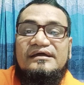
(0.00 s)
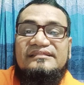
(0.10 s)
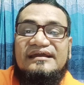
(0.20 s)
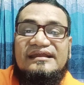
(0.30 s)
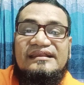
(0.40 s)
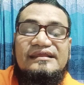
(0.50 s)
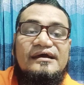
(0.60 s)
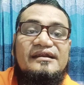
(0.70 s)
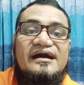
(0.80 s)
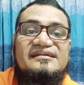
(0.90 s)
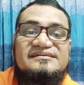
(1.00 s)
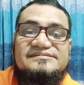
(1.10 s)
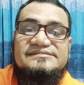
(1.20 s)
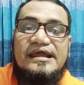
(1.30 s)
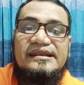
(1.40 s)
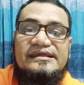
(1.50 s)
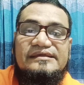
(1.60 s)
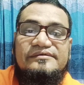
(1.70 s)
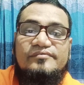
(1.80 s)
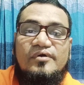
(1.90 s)
the clear
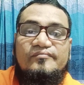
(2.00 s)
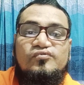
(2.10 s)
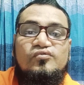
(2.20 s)
understanding of